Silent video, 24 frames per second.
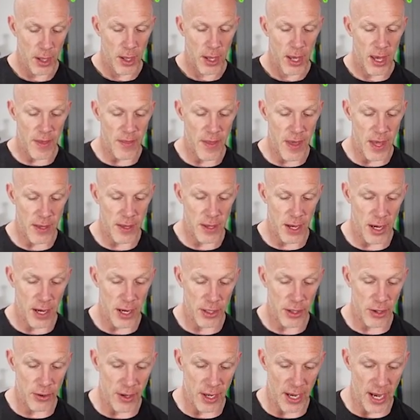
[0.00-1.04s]
And then
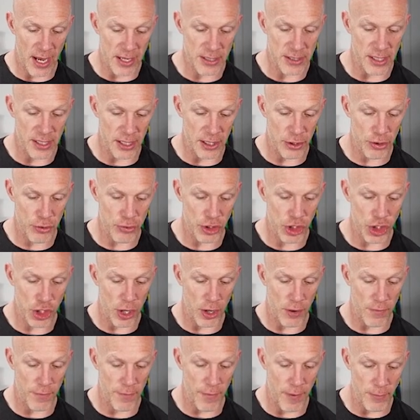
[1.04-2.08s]
you can exile a creature
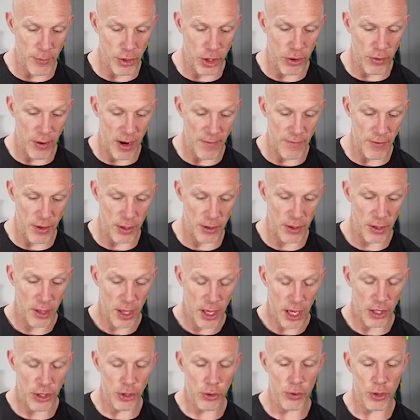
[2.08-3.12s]
card from your graveyard
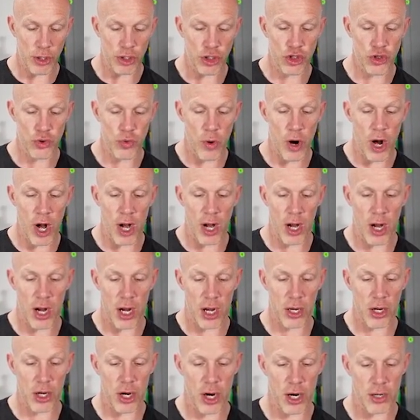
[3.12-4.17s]
and you could draw a
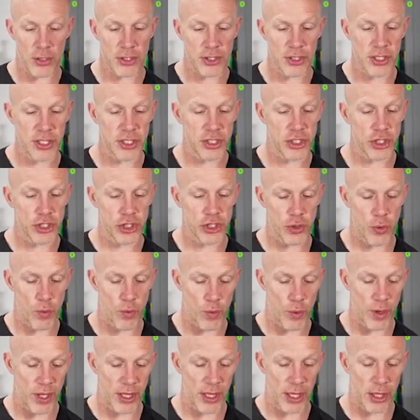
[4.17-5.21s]
card. So this is just a
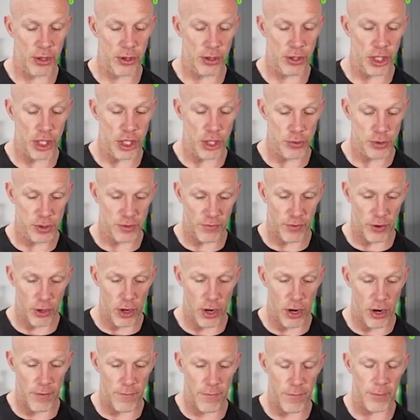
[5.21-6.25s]
really good, useful
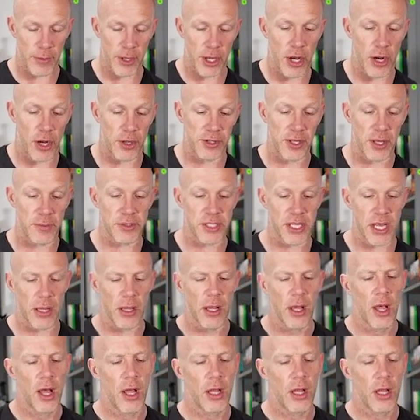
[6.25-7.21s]
card from the Cauldron set.